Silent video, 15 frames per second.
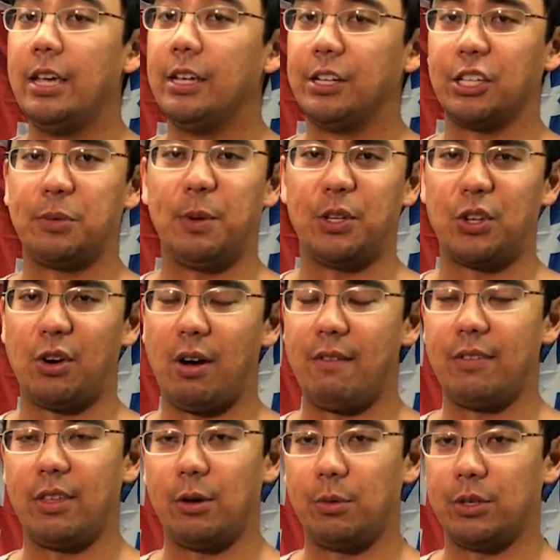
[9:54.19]
just to make sure
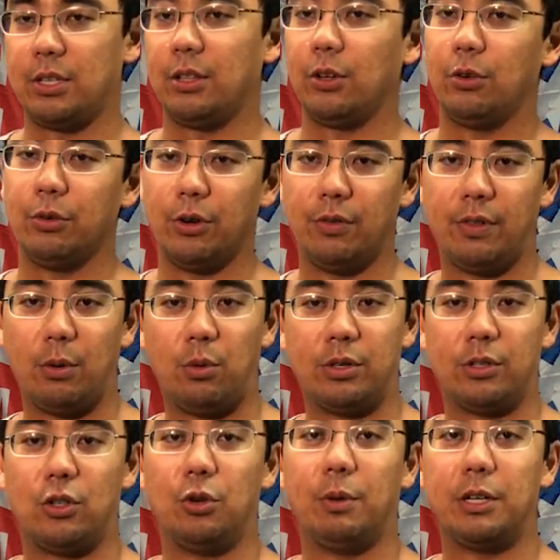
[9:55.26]
everything was in the groove, there
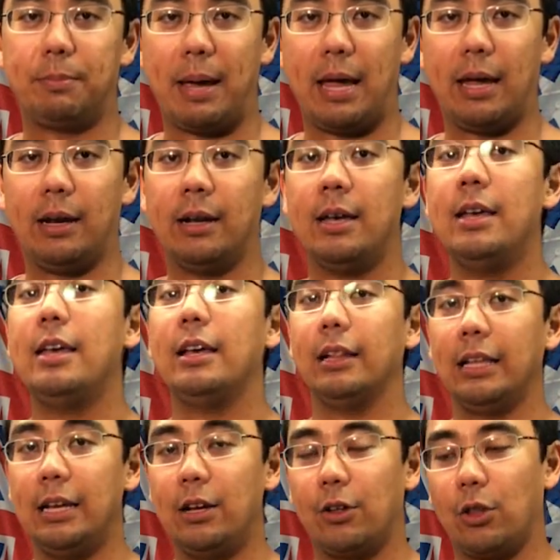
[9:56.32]
wasn't too much pain
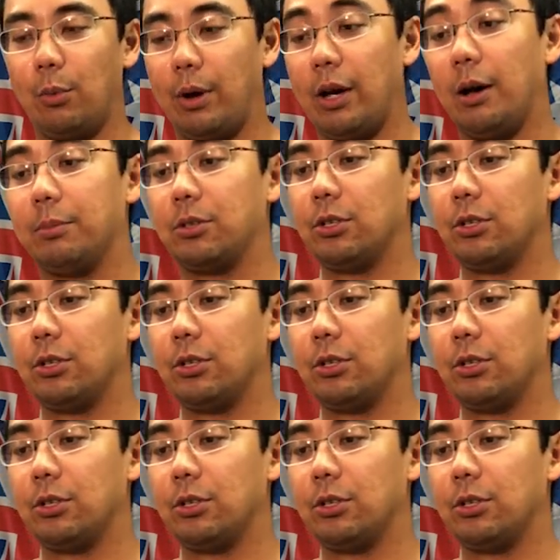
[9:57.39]
leading on the way up.